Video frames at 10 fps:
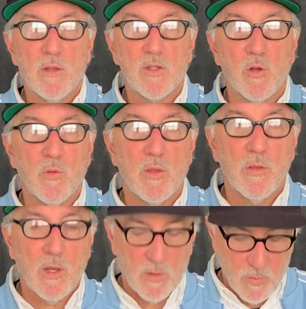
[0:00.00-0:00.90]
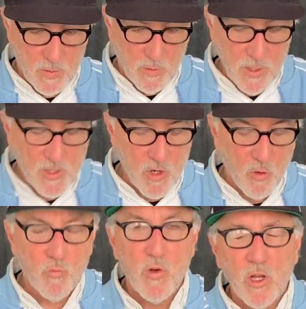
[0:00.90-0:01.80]
so there is no
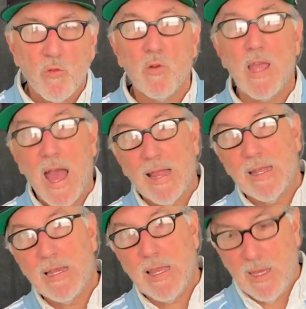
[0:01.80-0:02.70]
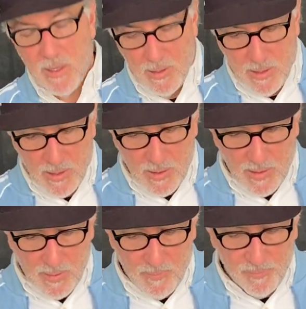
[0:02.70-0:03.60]
real reality,
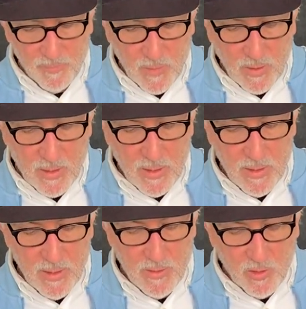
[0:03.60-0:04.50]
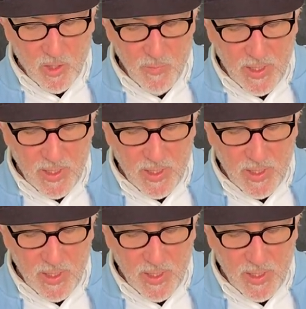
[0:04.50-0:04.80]
and there can